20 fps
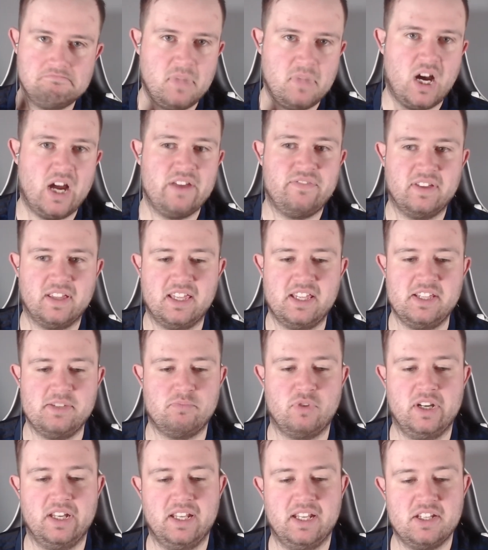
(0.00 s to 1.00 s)
I think he's
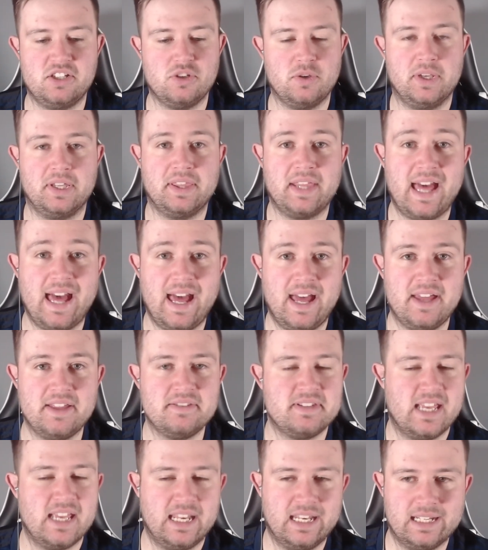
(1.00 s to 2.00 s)
brilliant at doing that.
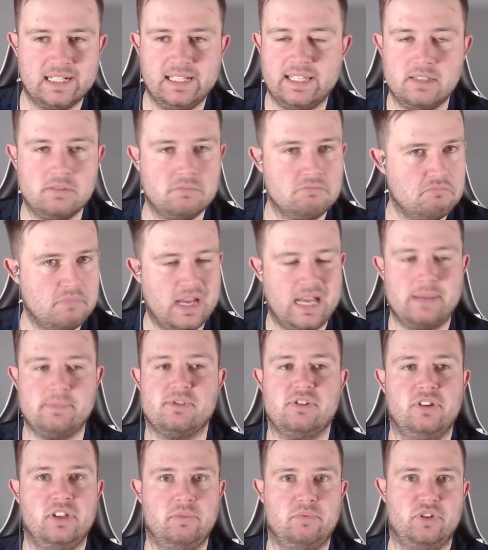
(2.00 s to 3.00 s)
Technically,
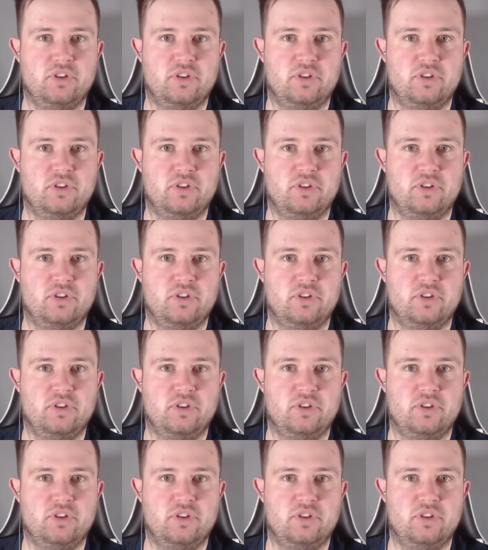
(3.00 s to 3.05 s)
absolutely